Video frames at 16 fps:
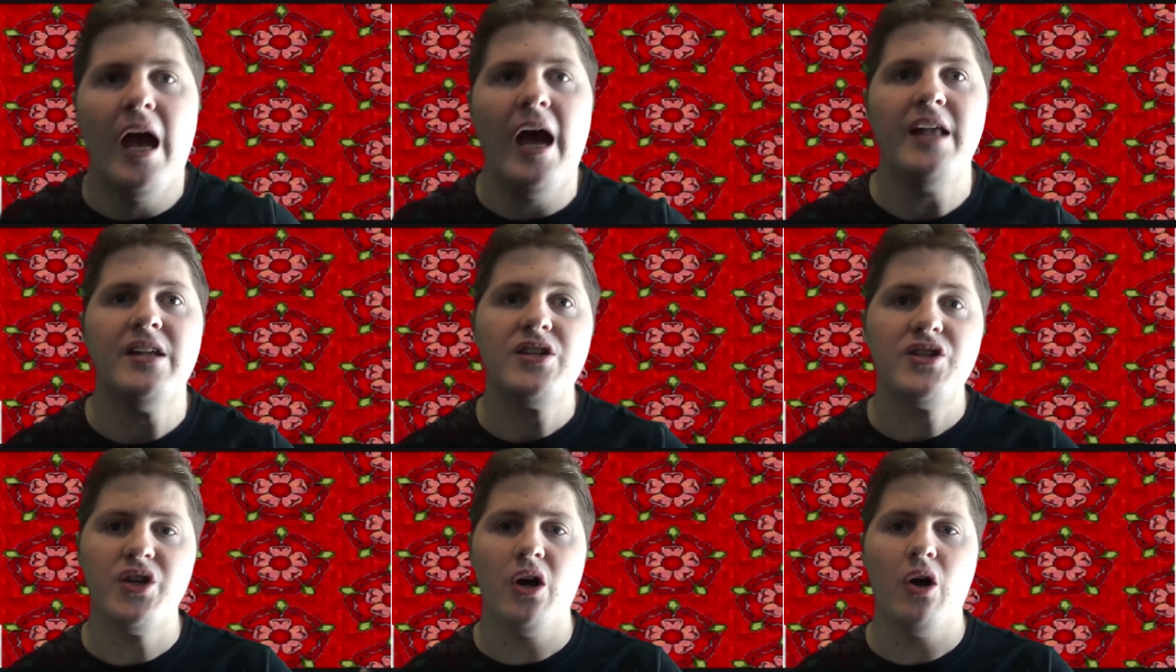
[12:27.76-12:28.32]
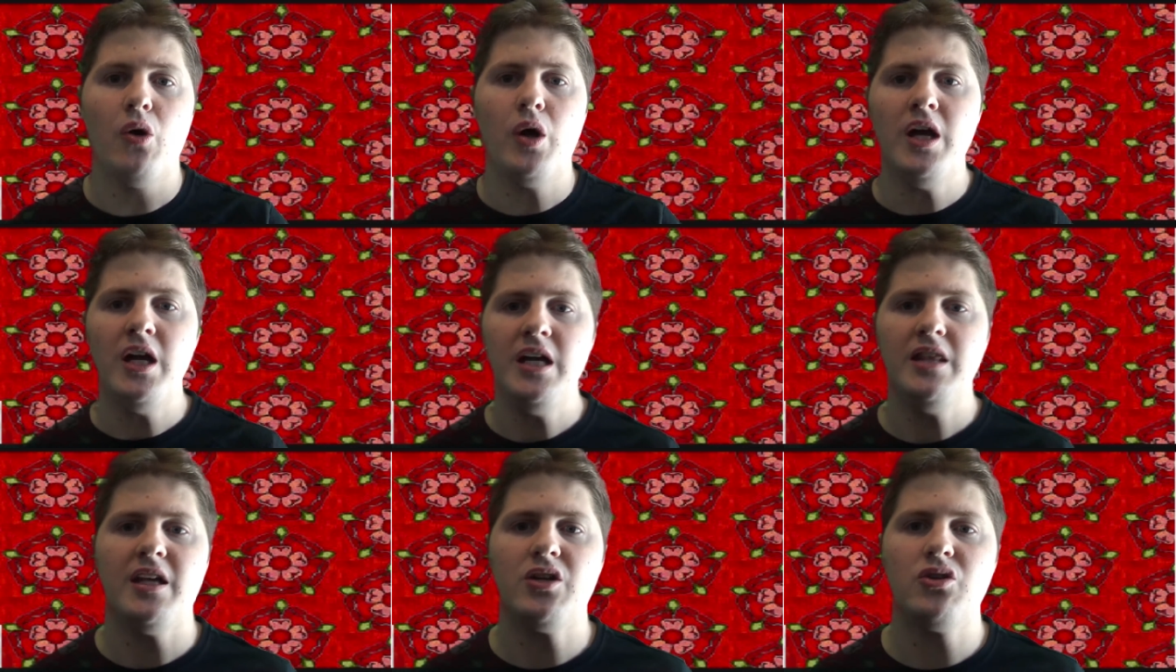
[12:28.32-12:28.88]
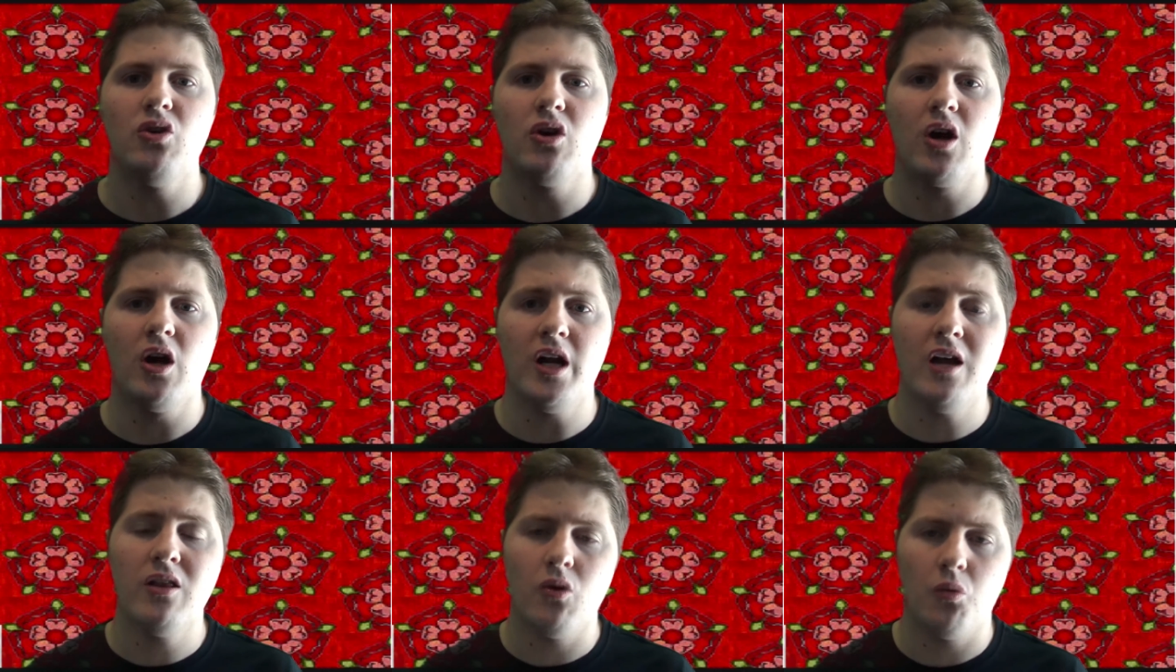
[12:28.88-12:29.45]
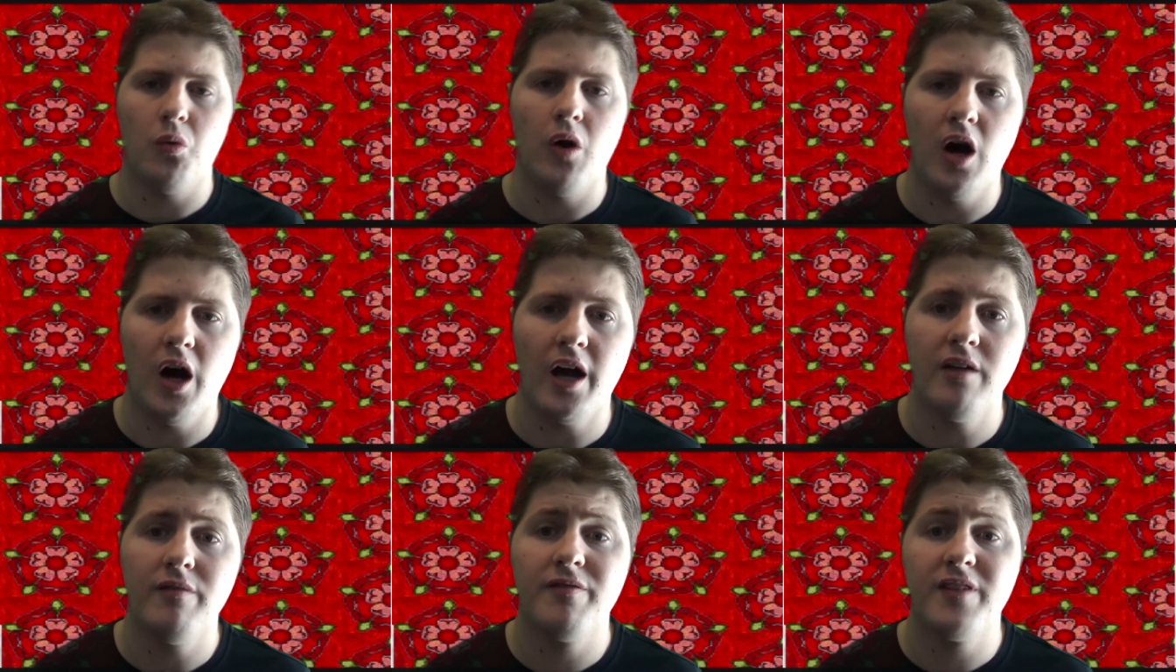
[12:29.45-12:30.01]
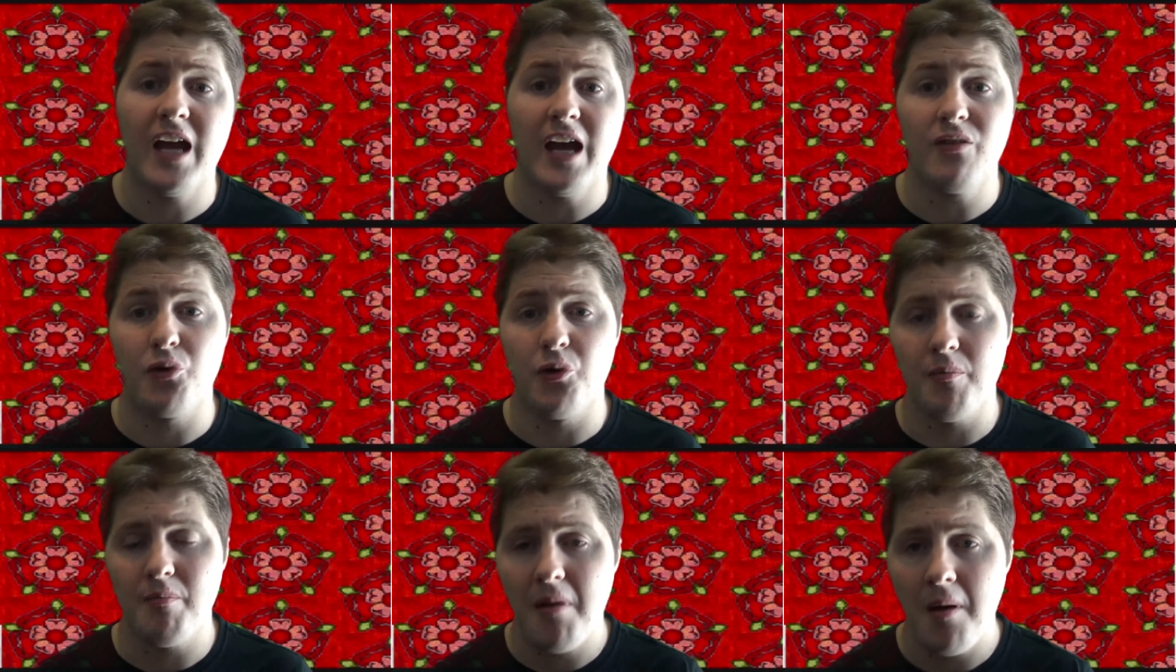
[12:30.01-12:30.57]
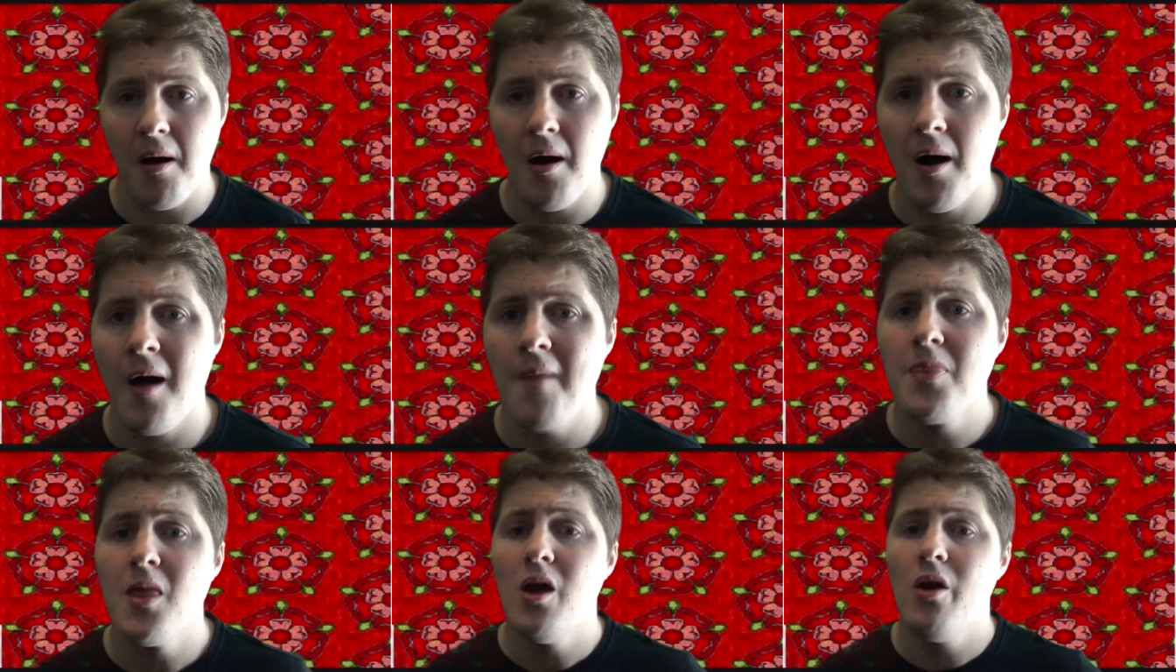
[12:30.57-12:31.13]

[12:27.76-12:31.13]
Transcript: And so he then took another wife, Catherine Parr,